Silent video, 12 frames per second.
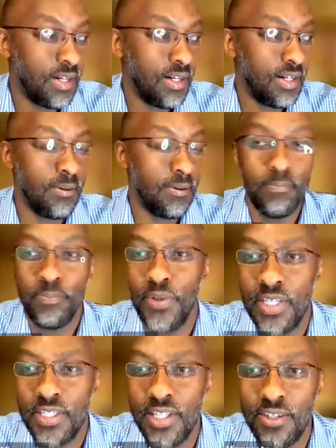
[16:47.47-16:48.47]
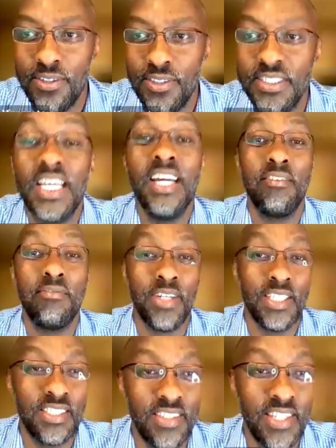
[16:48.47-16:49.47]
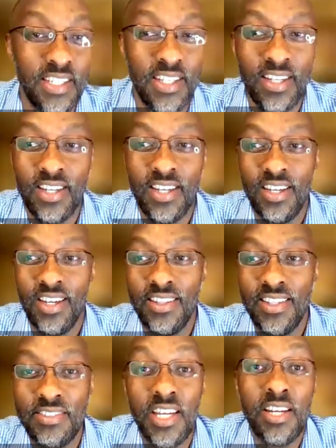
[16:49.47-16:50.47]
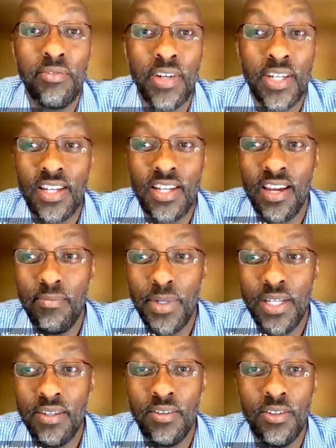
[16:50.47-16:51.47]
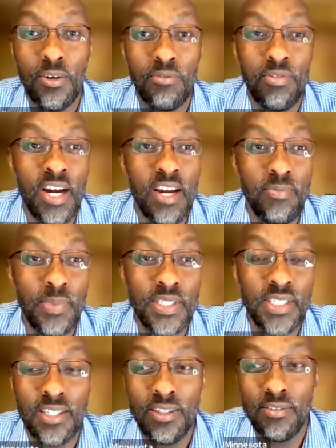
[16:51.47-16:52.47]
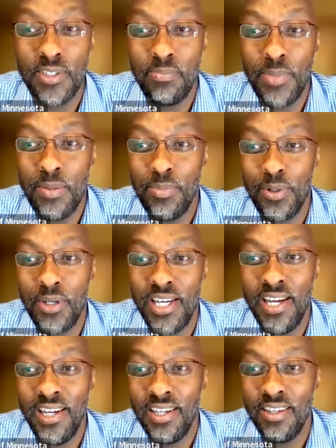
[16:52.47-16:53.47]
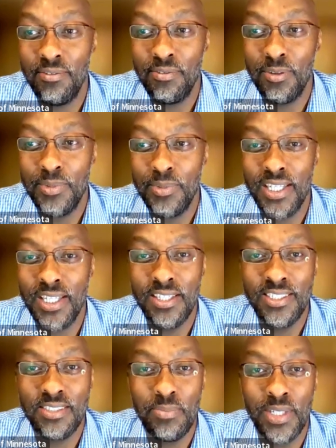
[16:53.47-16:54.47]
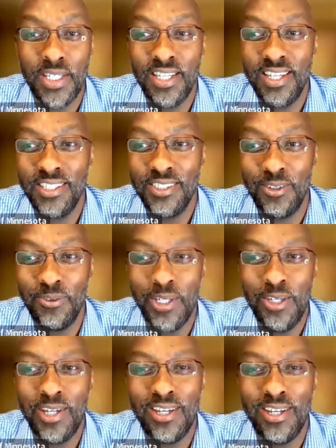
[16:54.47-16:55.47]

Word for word: a, what are they called side effects, right? And the side effect can be, you know, five percent of the people die from taking this medication. When you're